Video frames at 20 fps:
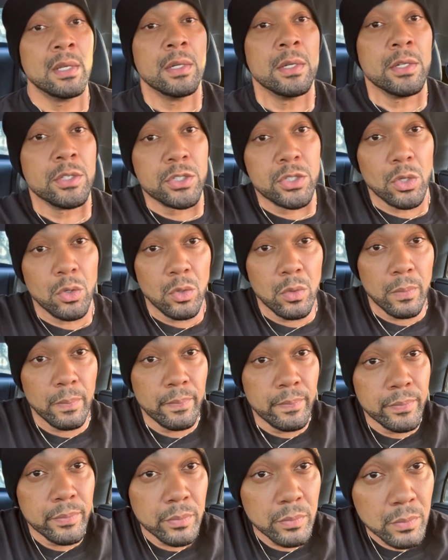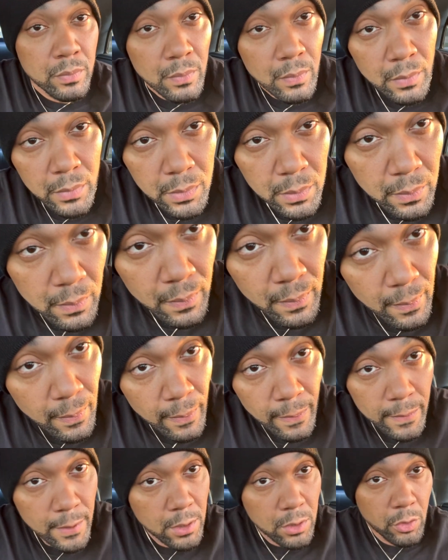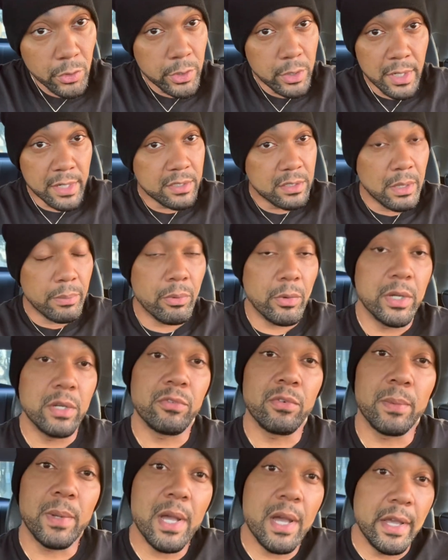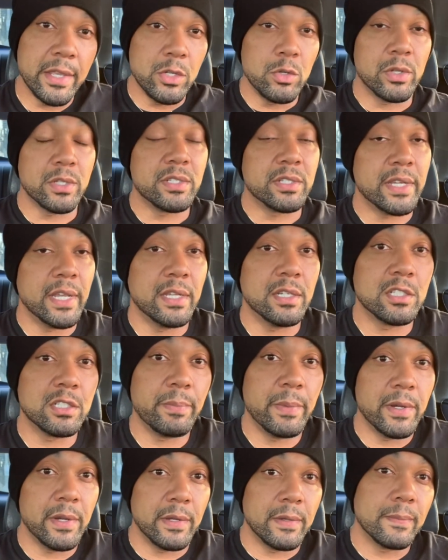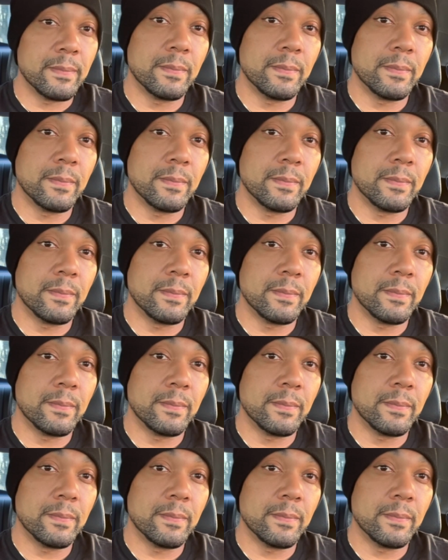So you know you're not separated from God. You can stay in the spirit.